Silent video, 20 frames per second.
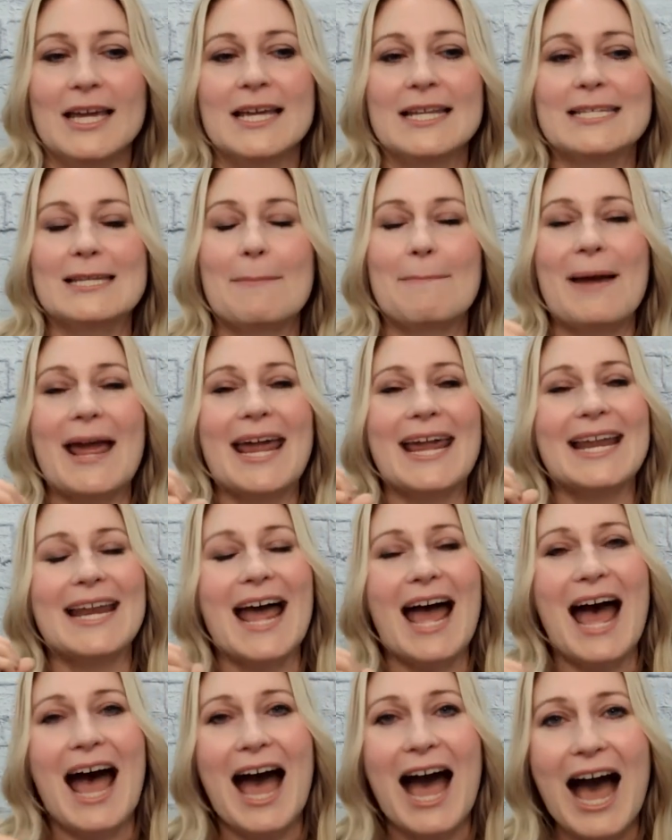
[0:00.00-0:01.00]
to paint
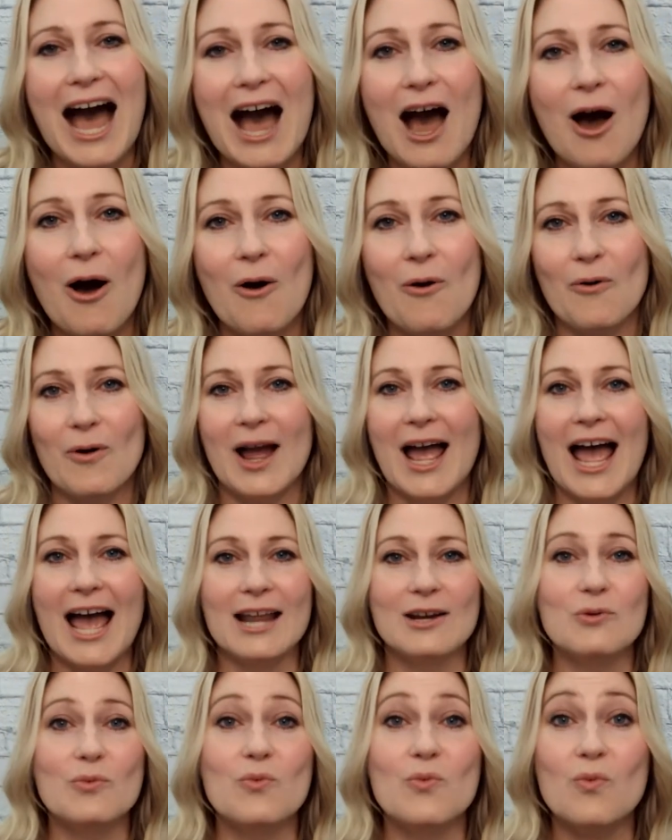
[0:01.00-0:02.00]
how
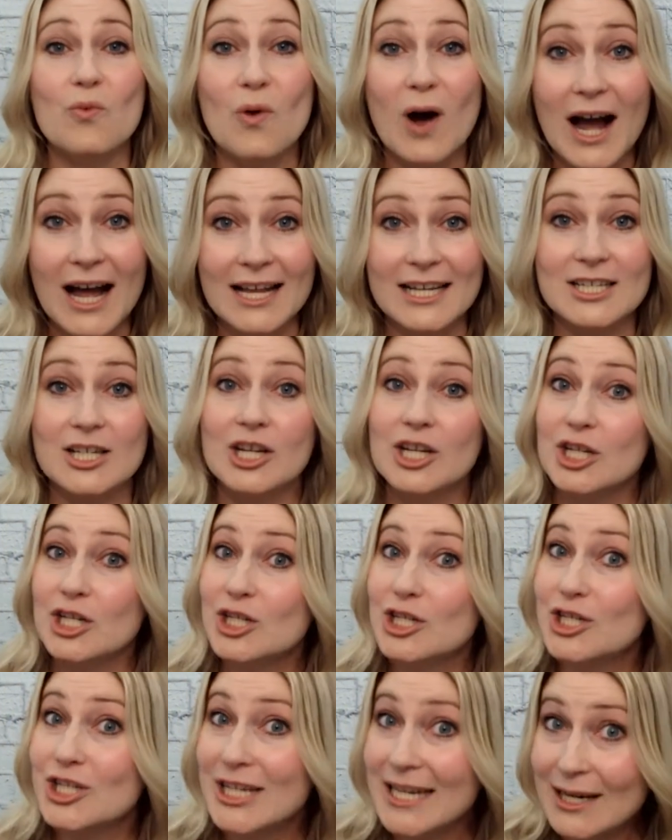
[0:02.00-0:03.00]
and what
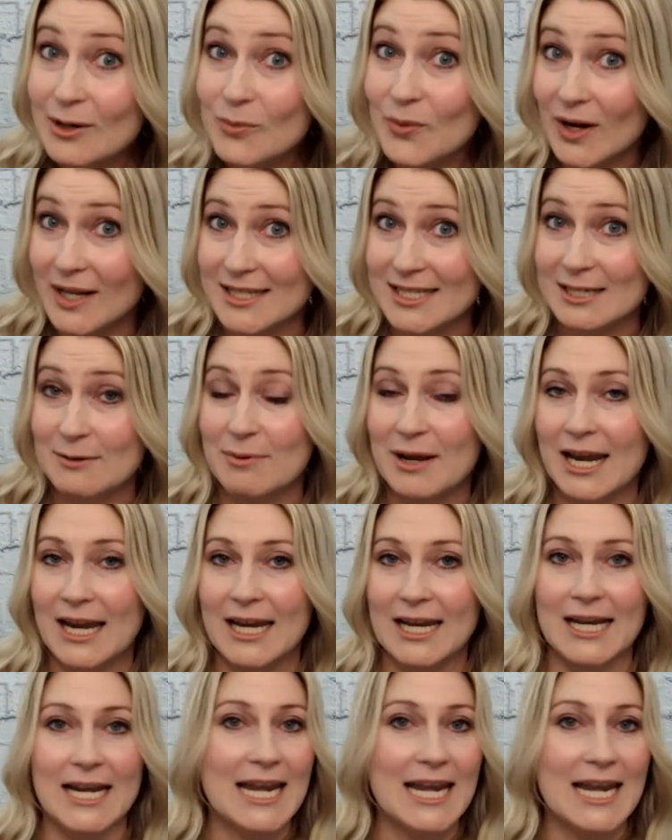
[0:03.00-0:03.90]
she wants to paint,